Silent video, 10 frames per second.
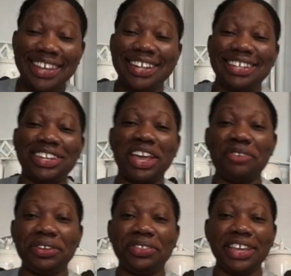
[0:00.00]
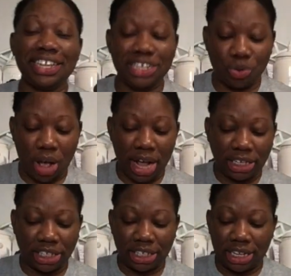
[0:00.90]
So everything is
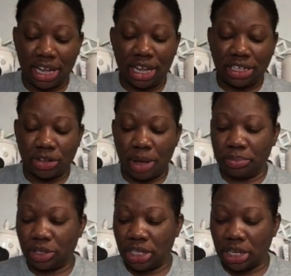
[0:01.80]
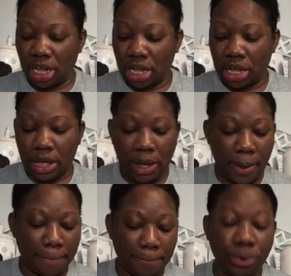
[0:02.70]
washed. So I'm just gonna
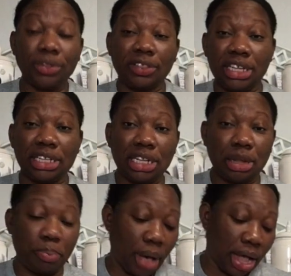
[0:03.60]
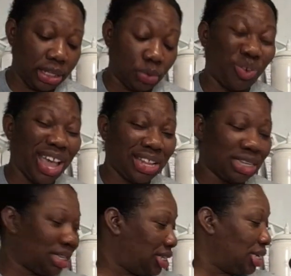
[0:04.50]
put these in the pot while
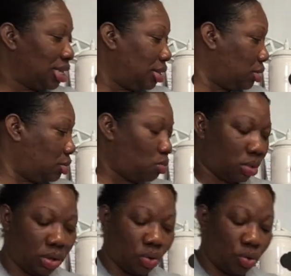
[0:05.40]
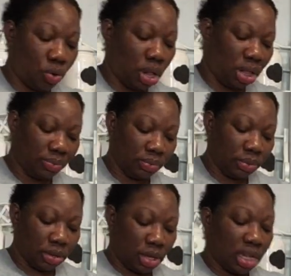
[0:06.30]
it's still cold.
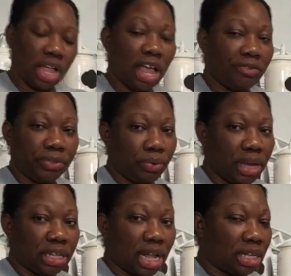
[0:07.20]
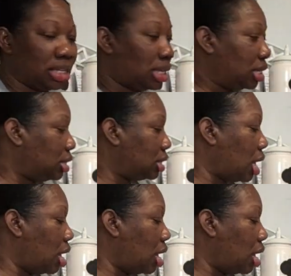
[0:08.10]
You don't have to wait until it's